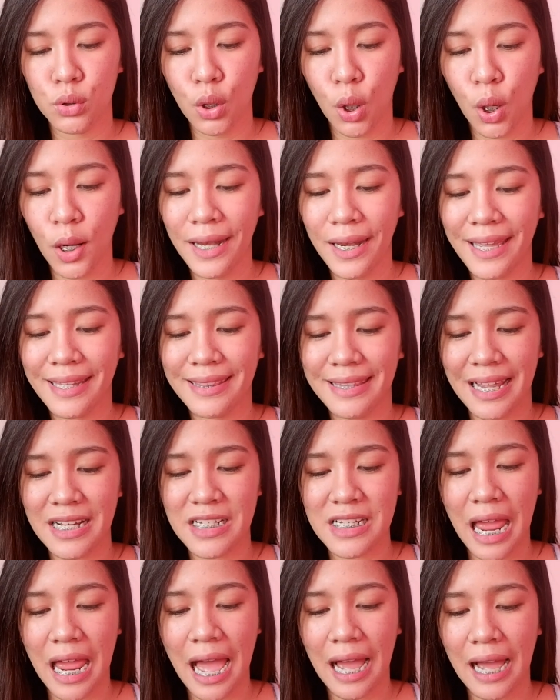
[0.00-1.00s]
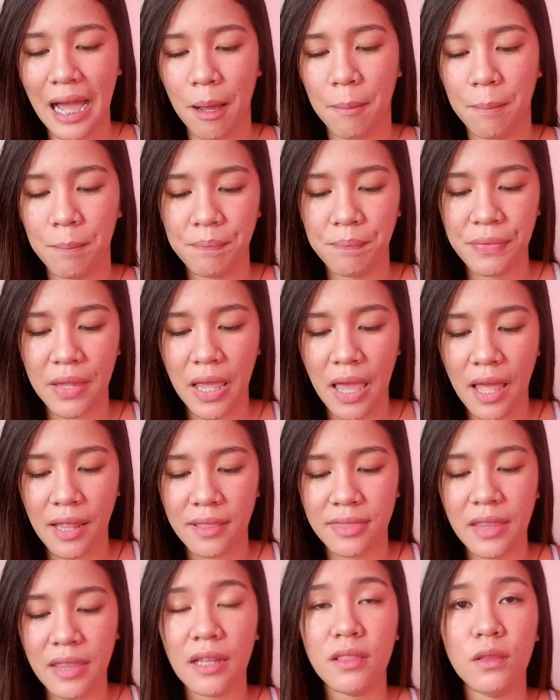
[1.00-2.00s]

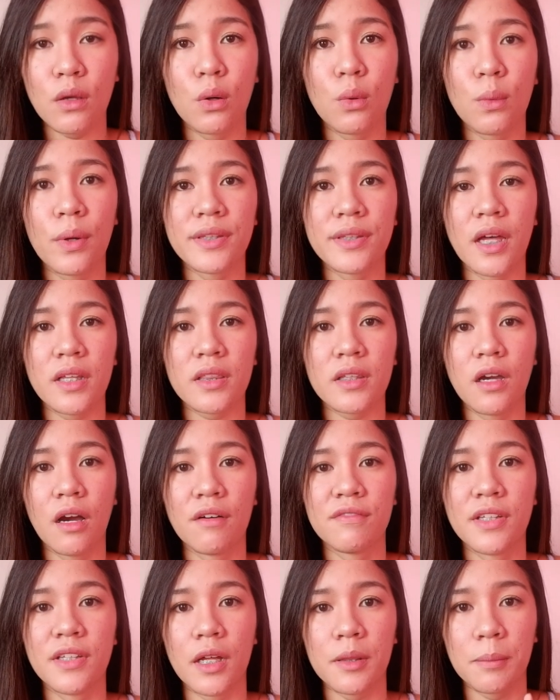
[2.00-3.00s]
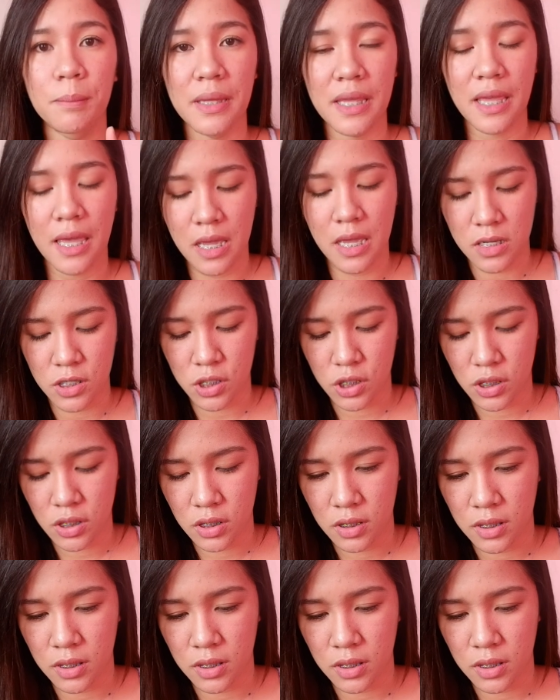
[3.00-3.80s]
dole-akap.ofw.gov.ph,